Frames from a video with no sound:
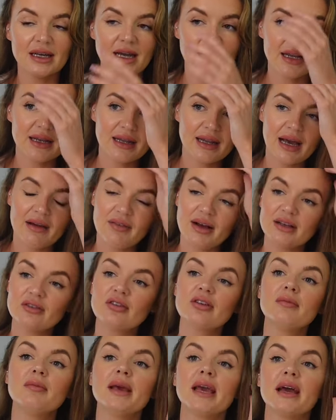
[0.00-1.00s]
And I've
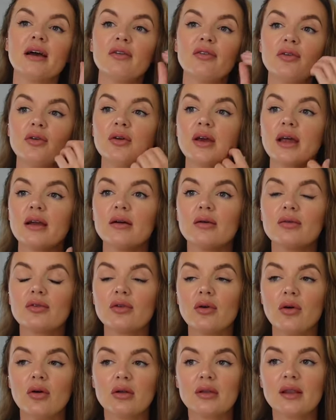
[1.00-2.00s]
actually met a few
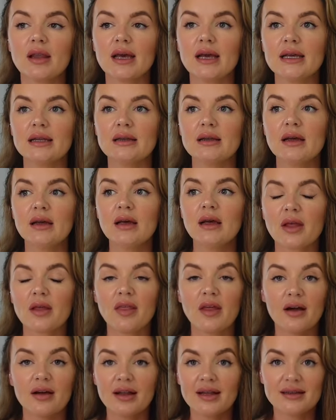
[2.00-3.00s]
girls online
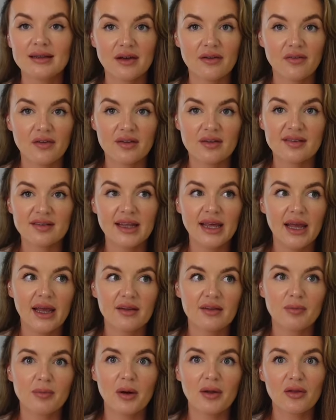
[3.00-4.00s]
that are in different
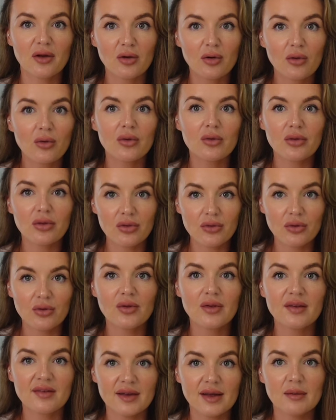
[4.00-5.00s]
states, but they're going
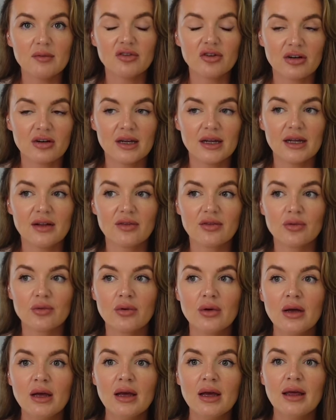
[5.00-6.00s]
through the same journey.
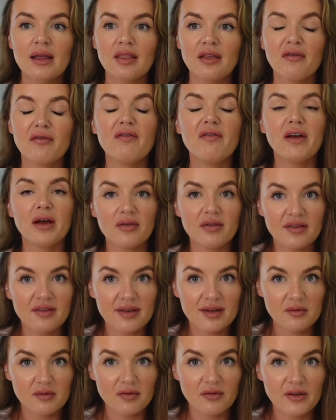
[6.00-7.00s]
So they've felt the
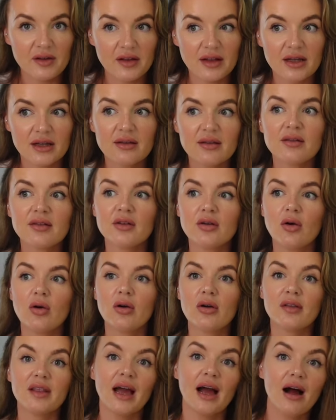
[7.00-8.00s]
same feelings
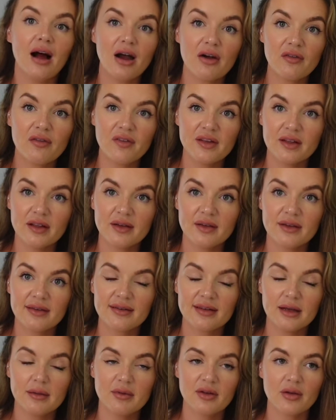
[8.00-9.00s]
or they are feeling the
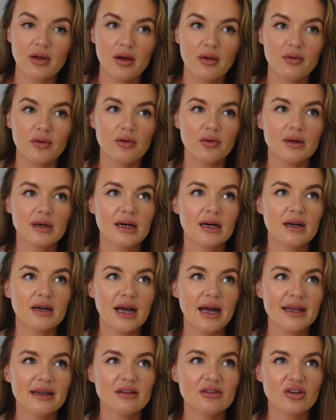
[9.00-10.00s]
same as how you are.
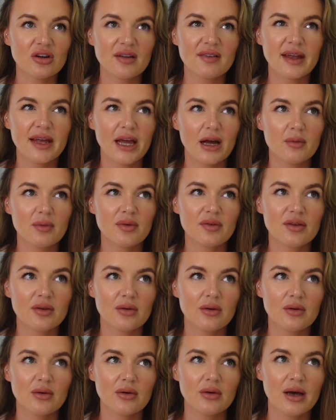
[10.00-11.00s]
And it just helps
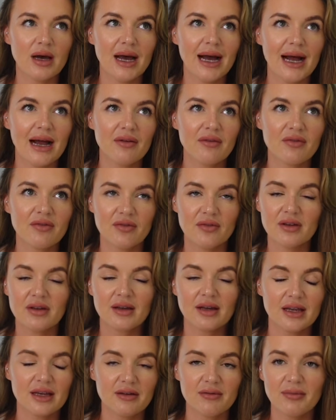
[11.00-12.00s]
to have
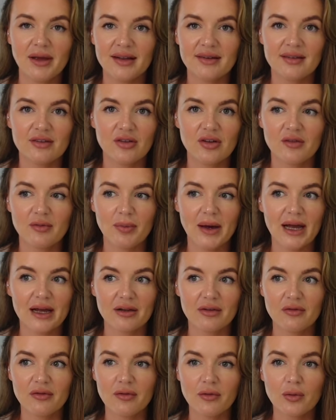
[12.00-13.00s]
kind of messages
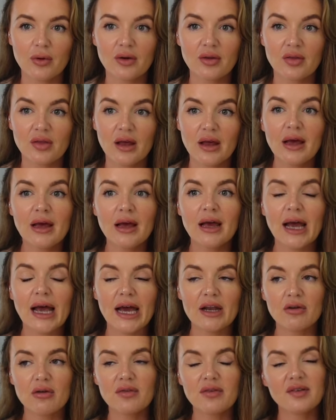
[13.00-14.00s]
back and forth.
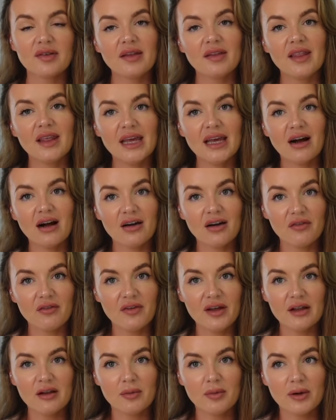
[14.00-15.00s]
And obviously, they are
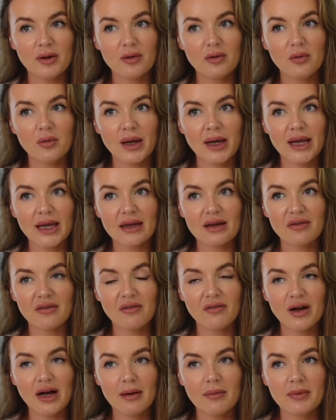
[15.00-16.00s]
available when
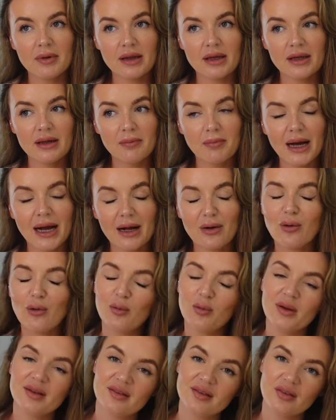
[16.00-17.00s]
family back
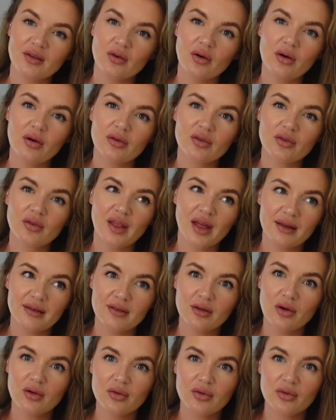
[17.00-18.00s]
home is not. So that's
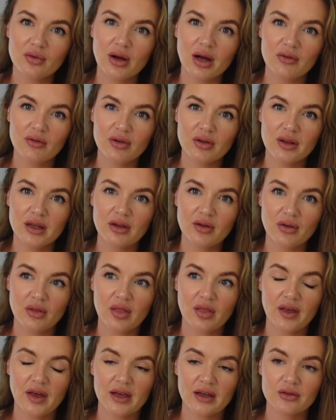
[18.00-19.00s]
also a really good
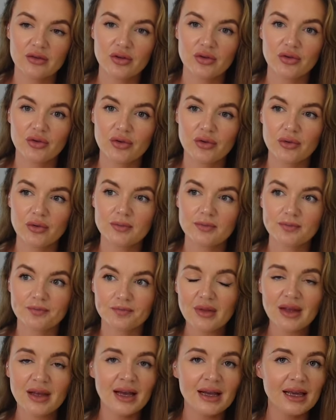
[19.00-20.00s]
thing to do
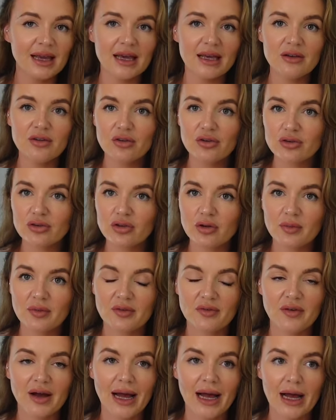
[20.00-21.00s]
Again,
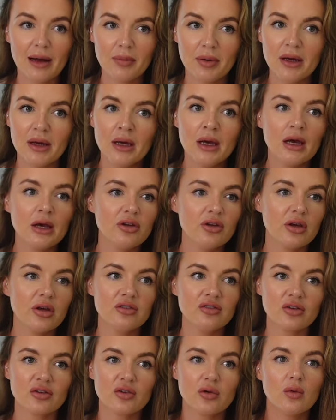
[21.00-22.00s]
YouTube's fab. You
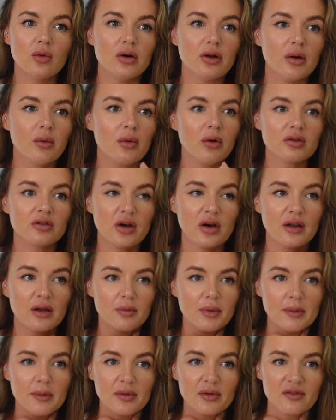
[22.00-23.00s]
can just go on and watch
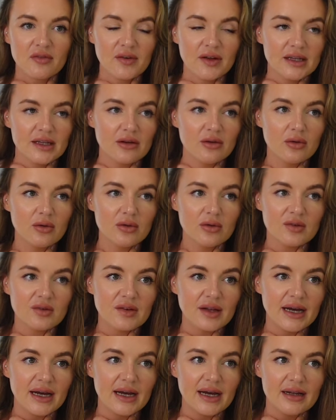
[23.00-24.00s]
other people's
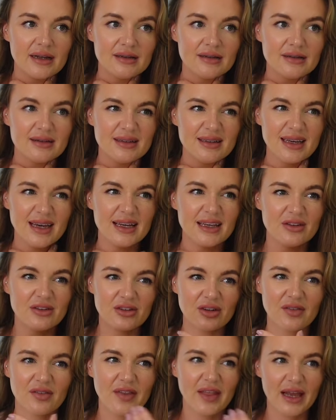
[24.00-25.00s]
videos and yeah, you
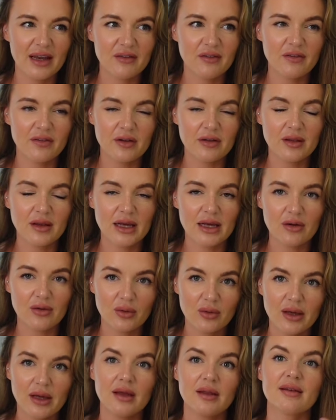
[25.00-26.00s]
just then feel like,
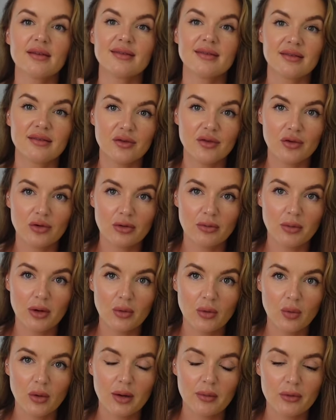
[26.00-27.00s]
okay, this is
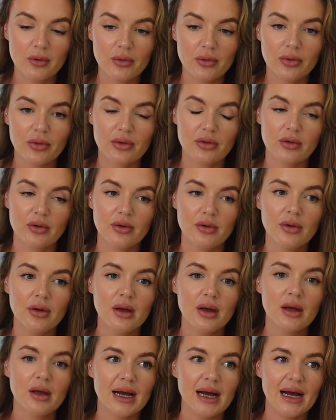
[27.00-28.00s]
normal, what I'm going through,
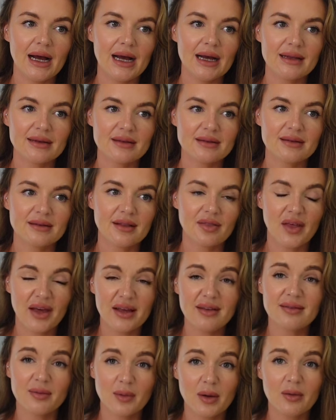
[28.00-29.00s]
and
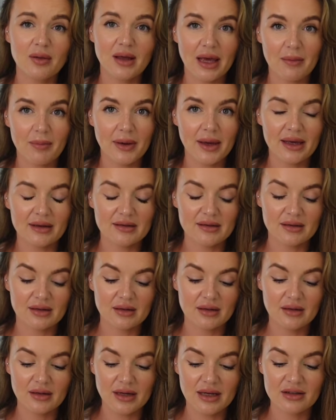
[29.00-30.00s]
things will get
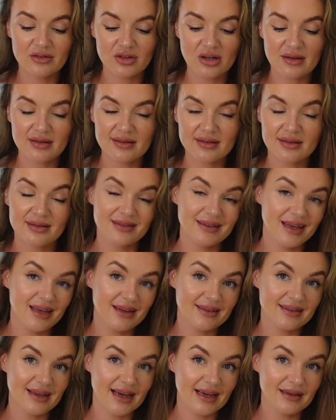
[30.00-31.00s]
better. It just
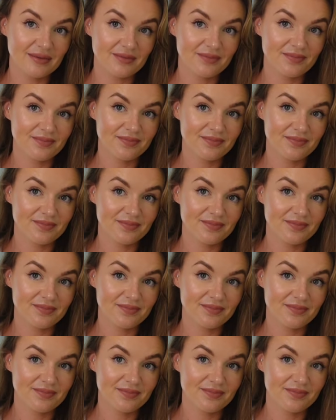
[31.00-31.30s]
takes time.